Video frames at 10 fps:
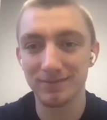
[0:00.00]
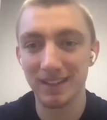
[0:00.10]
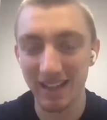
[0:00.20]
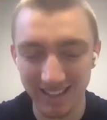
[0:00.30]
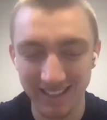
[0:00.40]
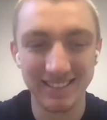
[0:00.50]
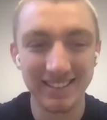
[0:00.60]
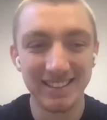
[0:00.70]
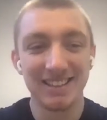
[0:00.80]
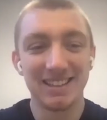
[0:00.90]
Yeah.
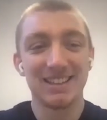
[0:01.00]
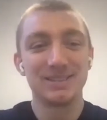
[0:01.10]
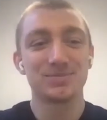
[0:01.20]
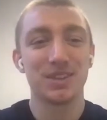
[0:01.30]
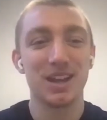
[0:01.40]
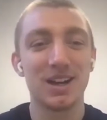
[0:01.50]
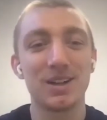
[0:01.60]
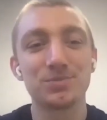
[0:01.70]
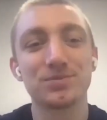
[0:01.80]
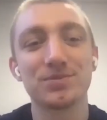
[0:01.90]

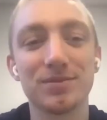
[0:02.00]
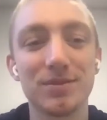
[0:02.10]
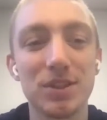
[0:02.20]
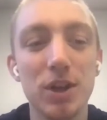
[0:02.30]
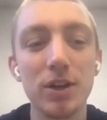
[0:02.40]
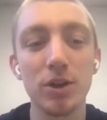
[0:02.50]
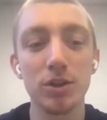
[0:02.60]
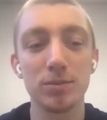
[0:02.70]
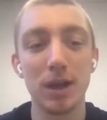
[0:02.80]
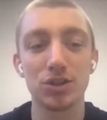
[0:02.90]
Um, so I know
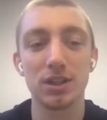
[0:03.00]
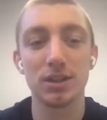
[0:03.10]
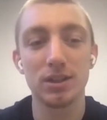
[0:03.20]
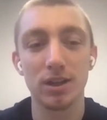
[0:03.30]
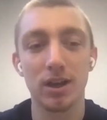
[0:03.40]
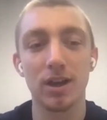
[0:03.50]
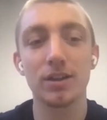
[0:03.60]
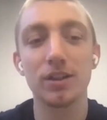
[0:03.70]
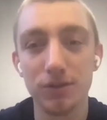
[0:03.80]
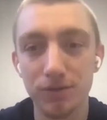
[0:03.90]
you mentioned uh,
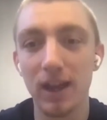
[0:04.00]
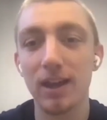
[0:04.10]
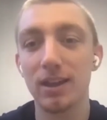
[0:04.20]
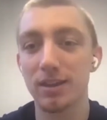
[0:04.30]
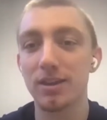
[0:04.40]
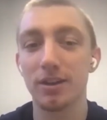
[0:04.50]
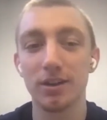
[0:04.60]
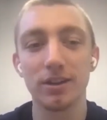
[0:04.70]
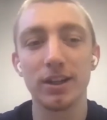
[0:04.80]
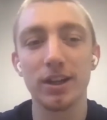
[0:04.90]
your faith
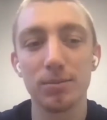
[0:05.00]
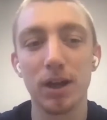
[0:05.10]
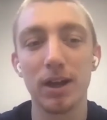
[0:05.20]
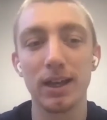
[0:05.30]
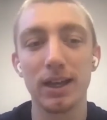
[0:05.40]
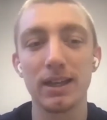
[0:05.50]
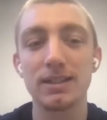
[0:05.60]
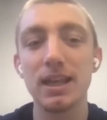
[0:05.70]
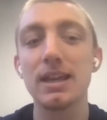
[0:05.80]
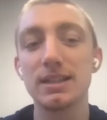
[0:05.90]
earlier, but is
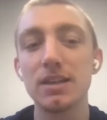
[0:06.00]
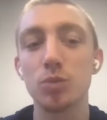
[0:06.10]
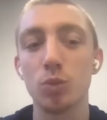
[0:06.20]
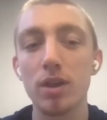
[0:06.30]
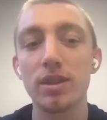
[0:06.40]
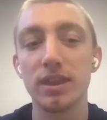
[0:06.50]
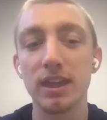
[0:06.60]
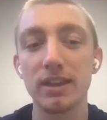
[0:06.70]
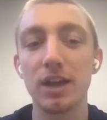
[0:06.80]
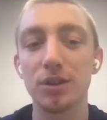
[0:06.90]
mm-hmm. that, is that one
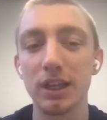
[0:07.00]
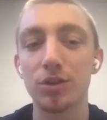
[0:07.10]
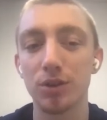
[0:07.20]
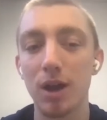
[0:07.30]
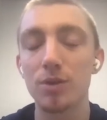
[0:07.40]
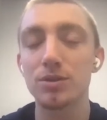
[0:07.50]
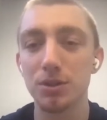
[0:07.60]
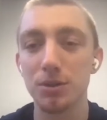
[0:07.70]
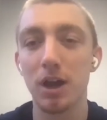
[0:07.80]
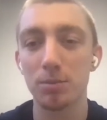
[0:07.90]
thing that really grounds
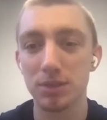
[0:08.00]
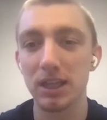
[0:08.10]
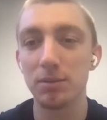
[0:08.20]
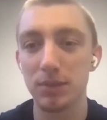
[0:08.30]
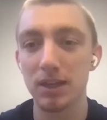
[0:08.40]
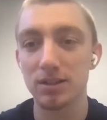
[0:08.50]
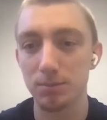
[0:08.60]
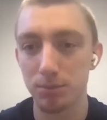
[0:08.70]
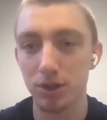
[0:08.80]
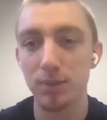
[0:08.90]
you and helps keep things
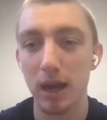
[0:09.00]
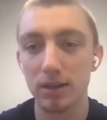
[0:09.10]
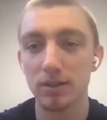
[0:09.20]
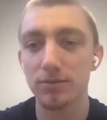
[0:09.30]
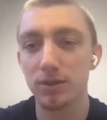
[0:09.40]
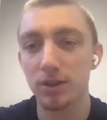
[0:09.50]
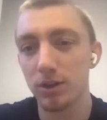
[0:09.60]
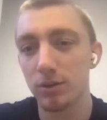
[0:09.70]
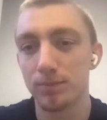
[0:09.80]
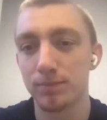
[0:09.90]
in perspective for
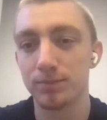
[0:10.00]
you?